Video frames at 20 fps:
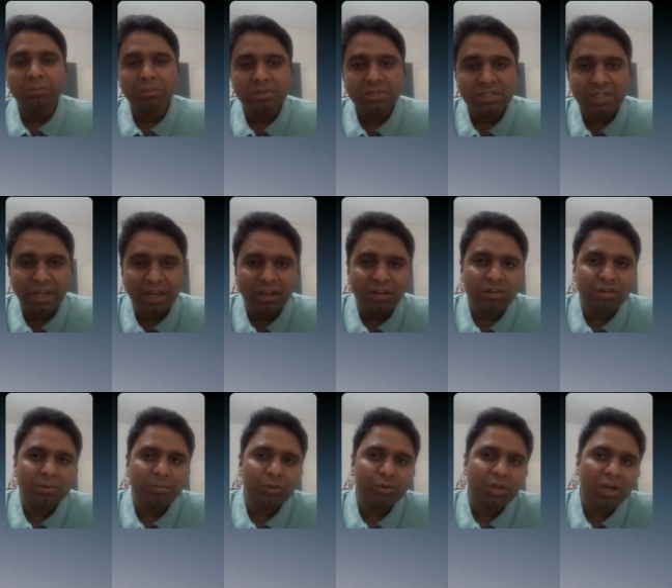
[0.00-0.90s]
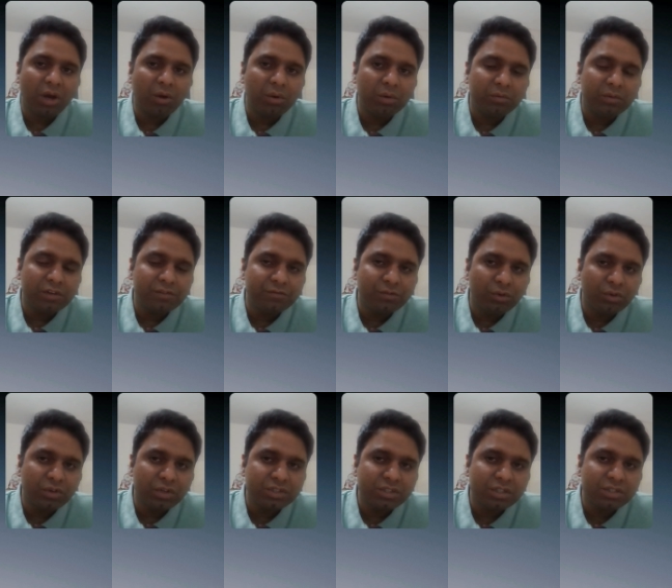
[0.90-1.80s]
Second report, however,
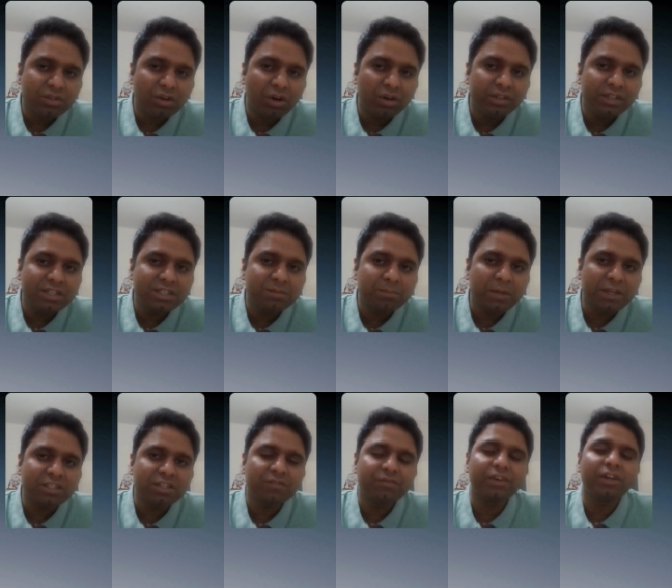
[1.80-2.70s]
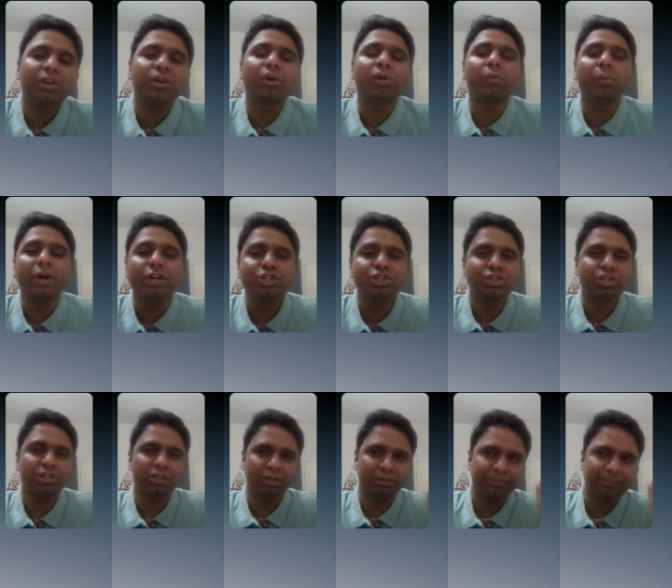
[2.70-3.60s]
focuses on the specific
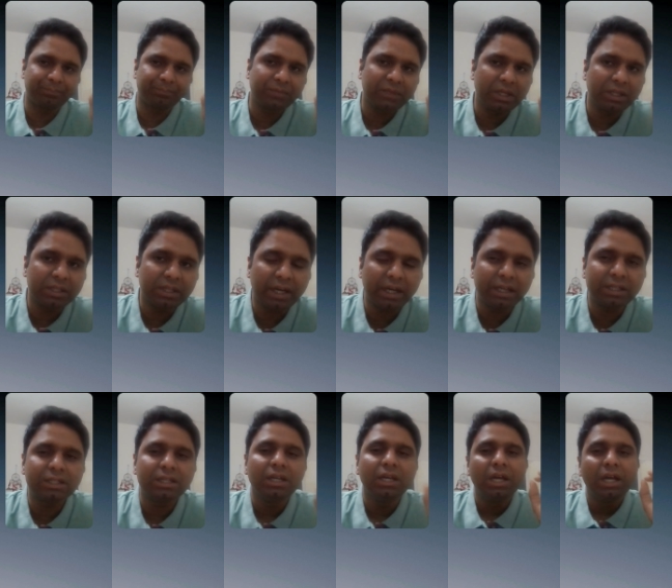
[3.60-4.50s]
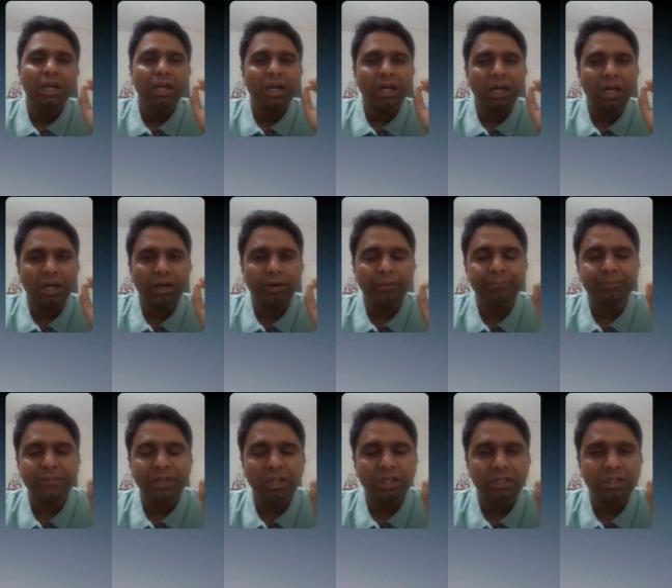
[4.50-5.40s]
question that
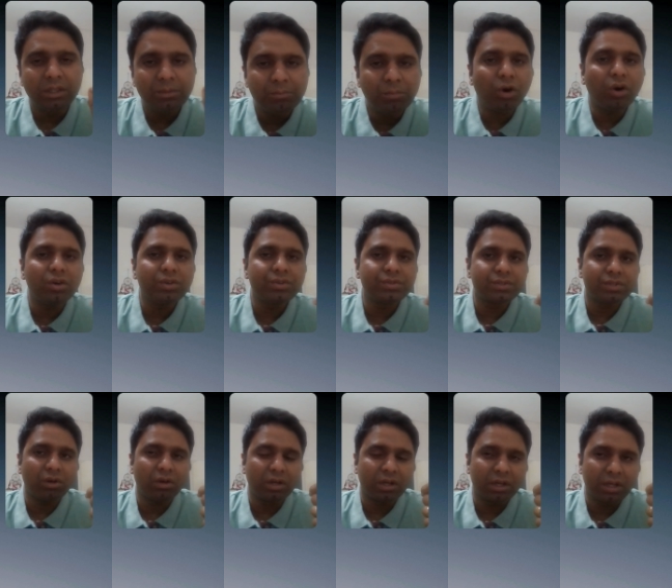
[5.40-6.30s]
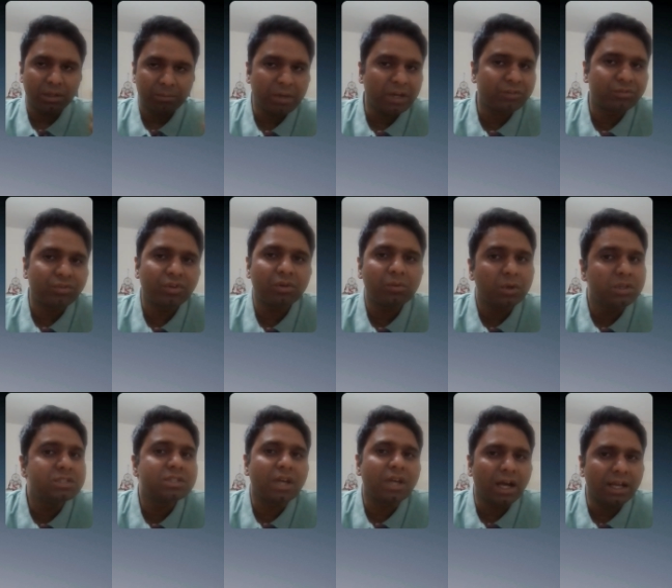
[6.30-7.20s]
the boss or Patrick
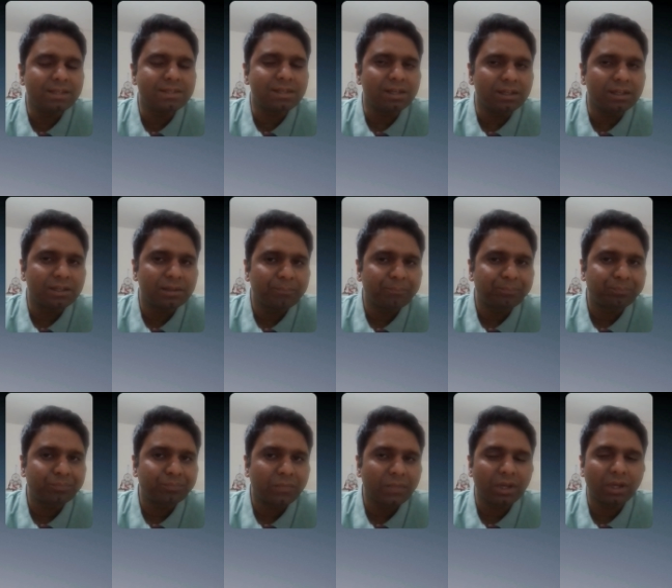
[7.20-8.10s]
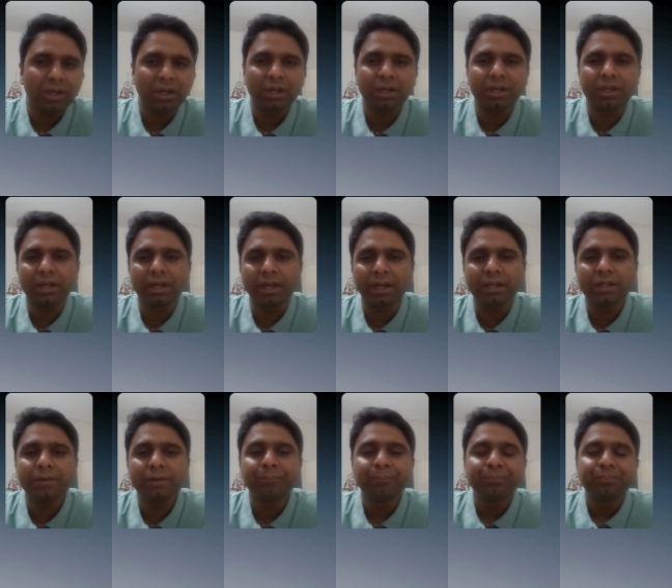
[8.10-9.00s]
wants answered,
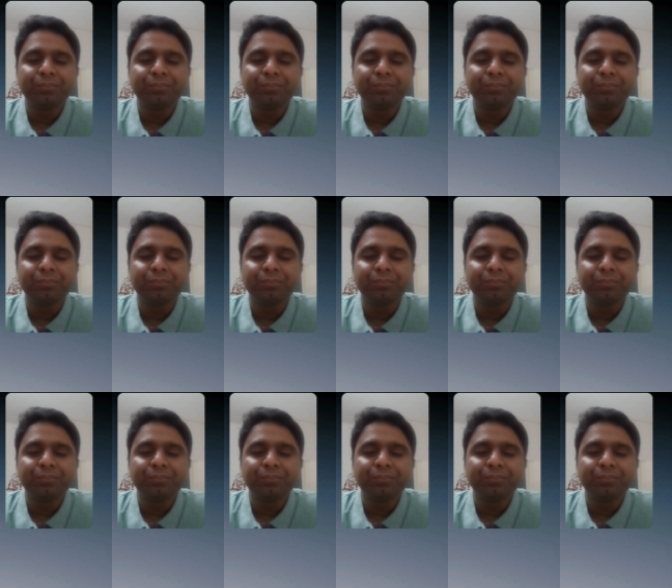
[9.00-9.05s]
right?